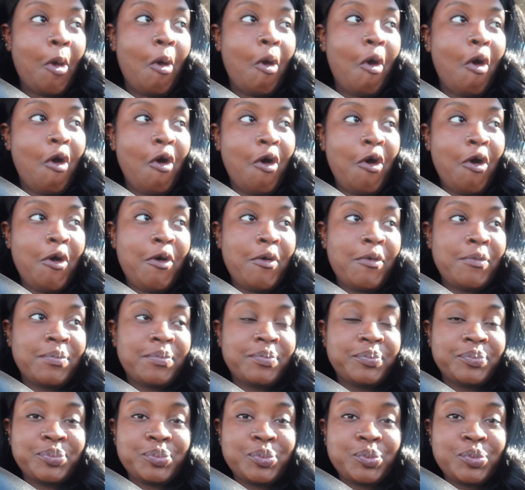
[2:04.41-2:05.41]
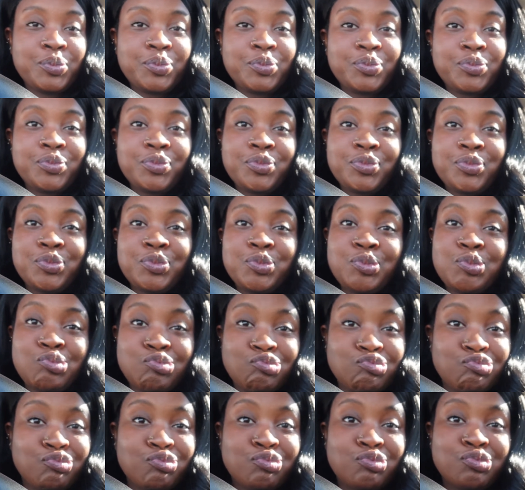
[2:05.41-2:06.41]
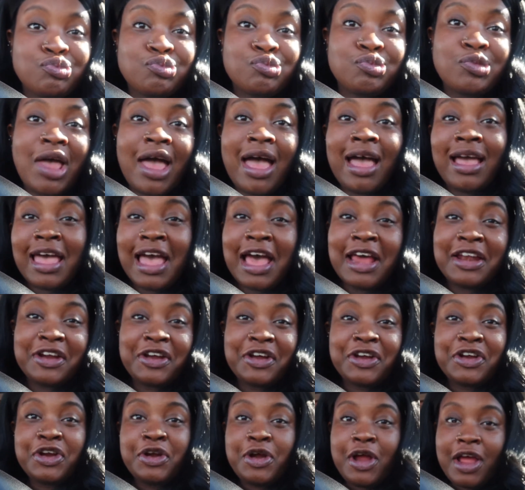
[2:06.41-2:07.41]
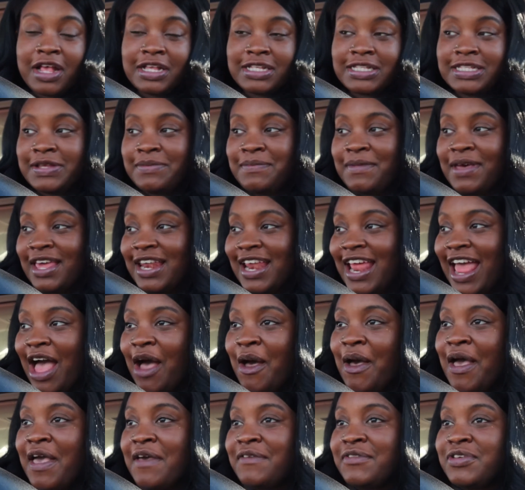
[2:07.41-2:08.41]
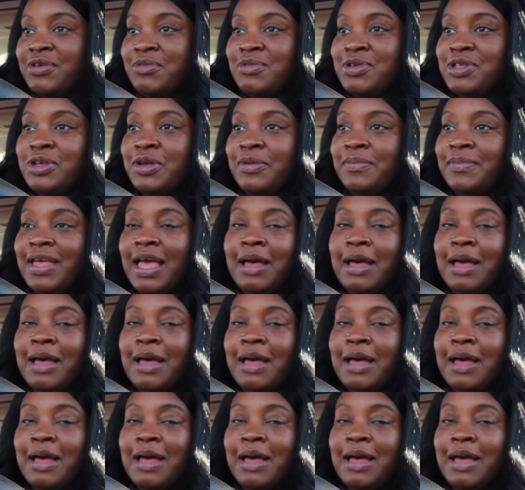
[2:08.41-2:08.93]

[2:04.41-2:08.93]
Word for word: Um I kinda underestimated how heavy it was gonna be.